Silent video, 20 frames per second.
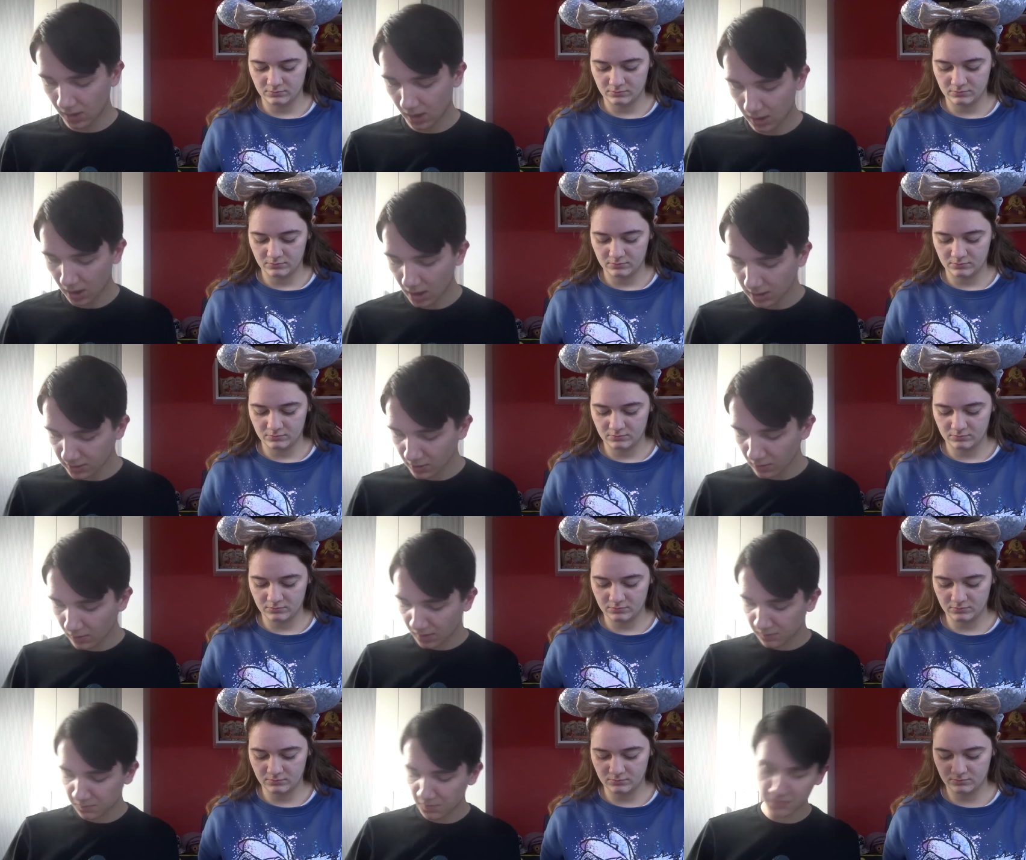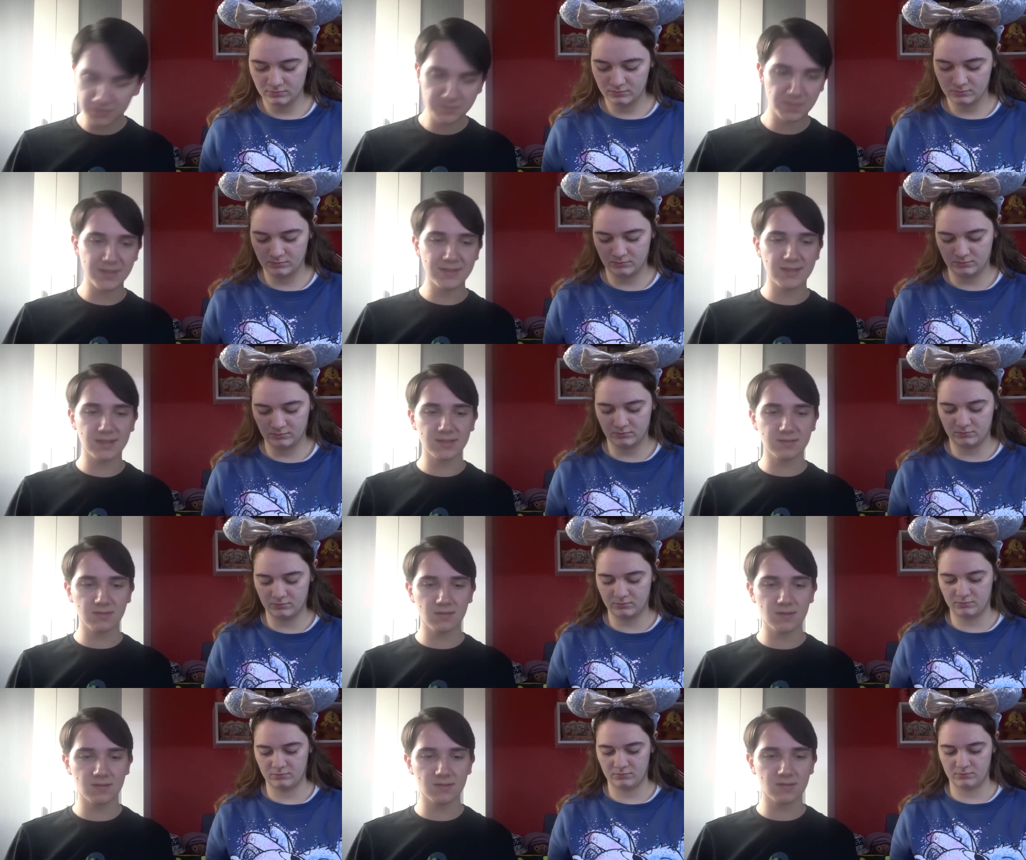Speaker 1: uh, so I, I was basically
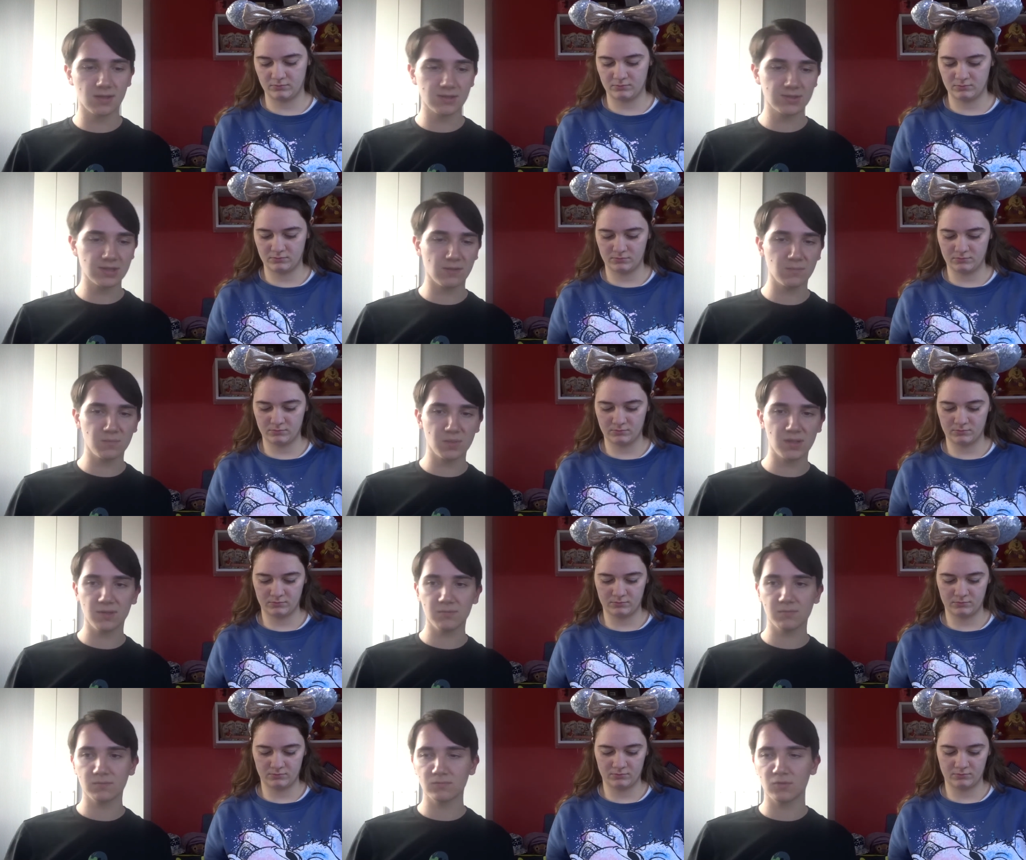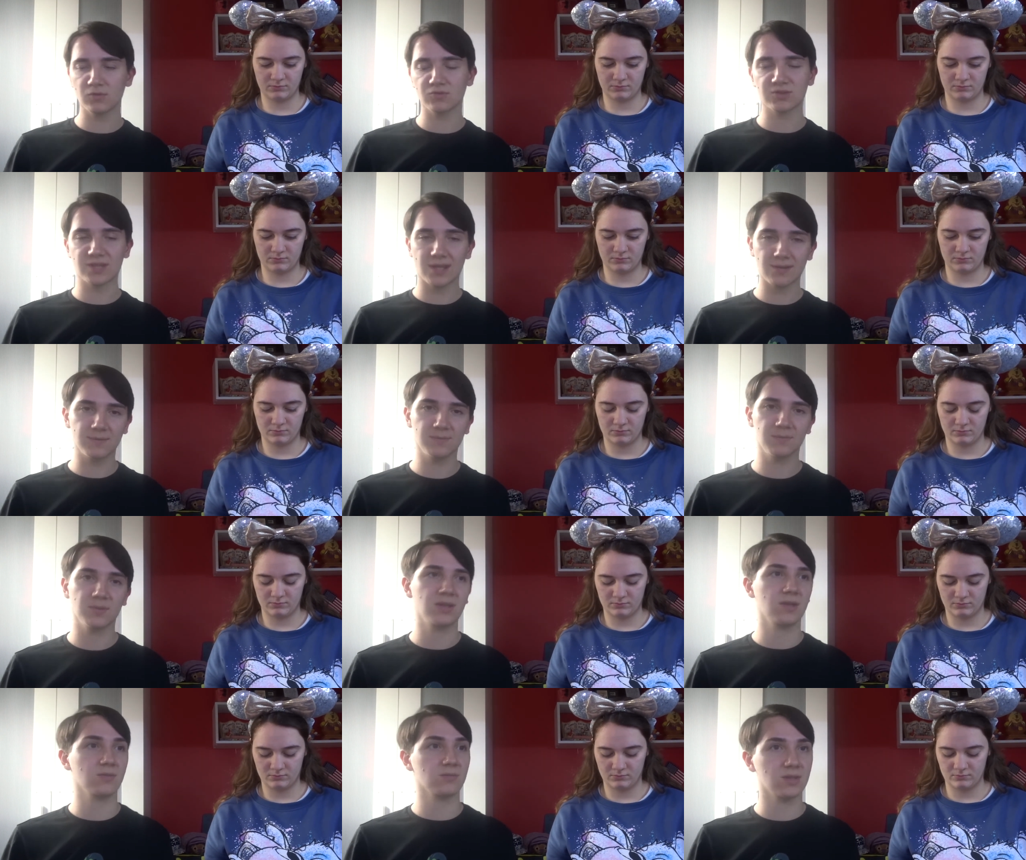stood at side shouting Pinocchio, not shouting
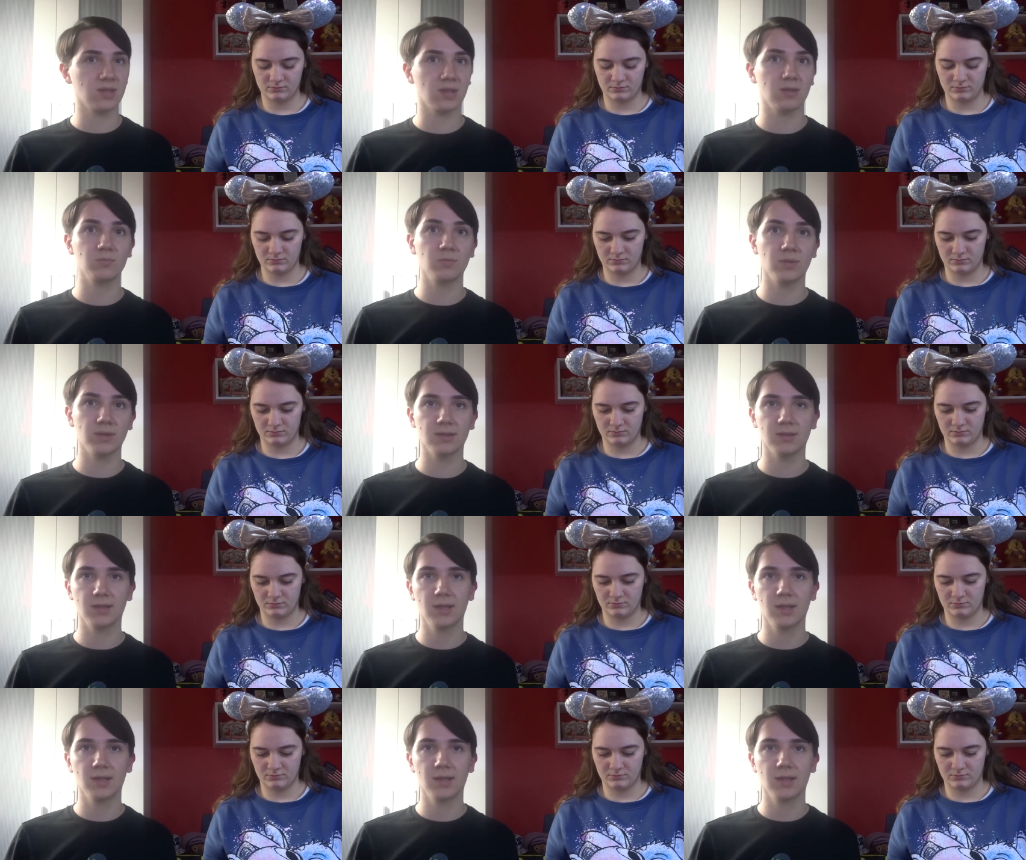Pinocchio, but